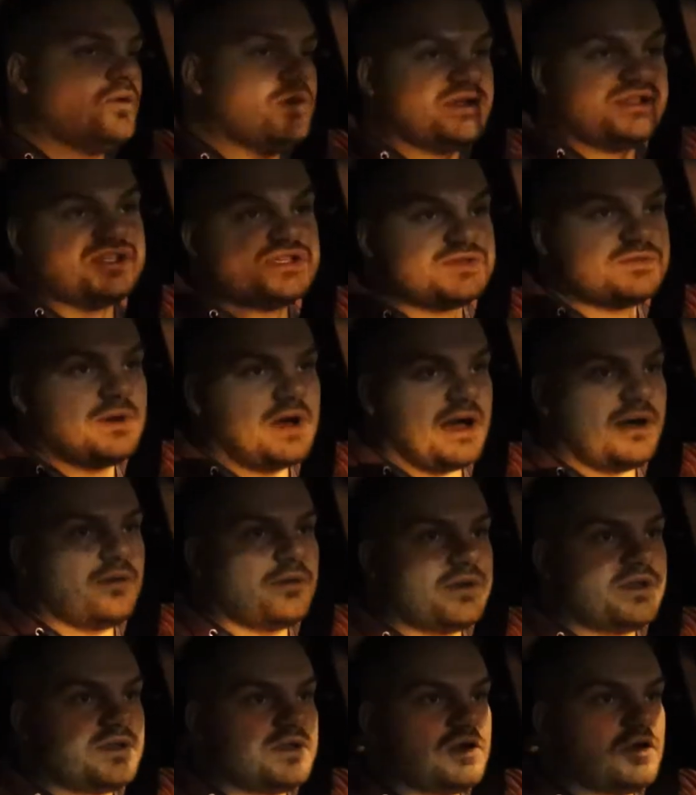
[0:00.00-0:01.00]
which is what I
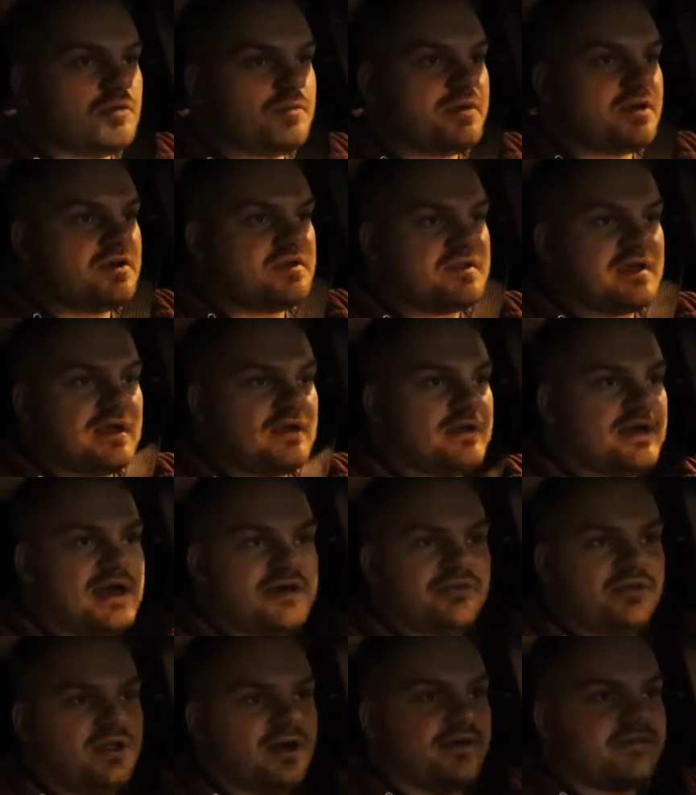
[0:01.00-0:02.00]
want to do because I don't
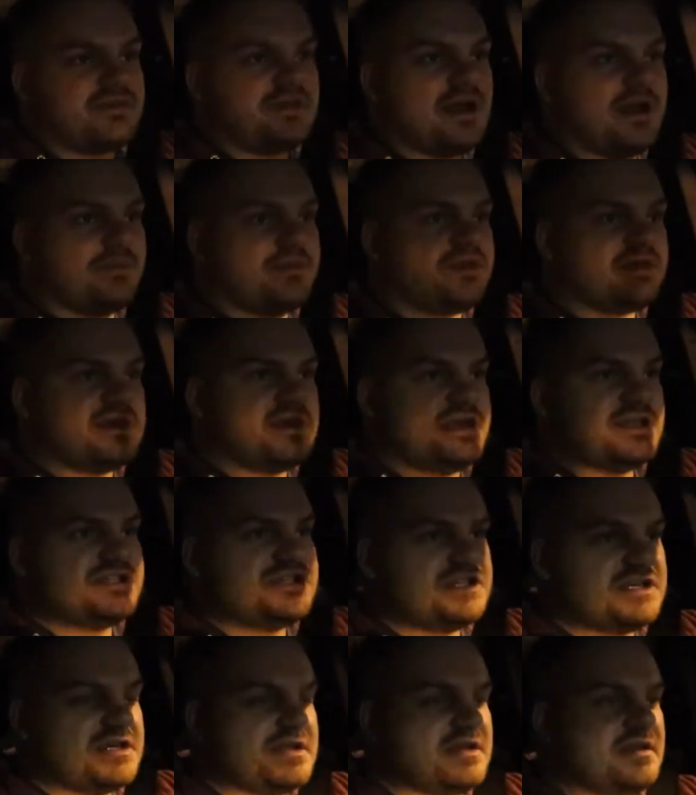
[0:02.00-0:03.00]
have a lot of time in the
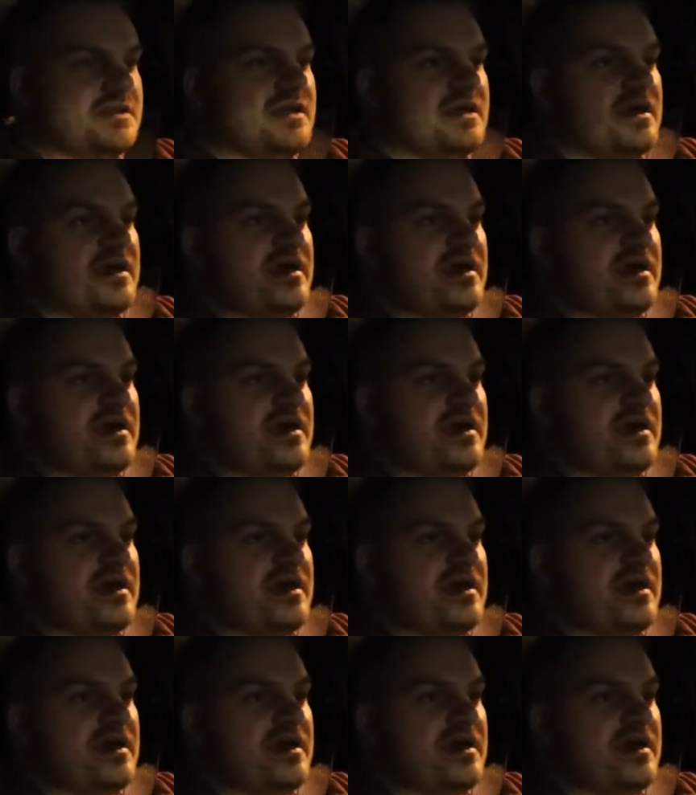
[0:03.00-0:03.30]
kitchen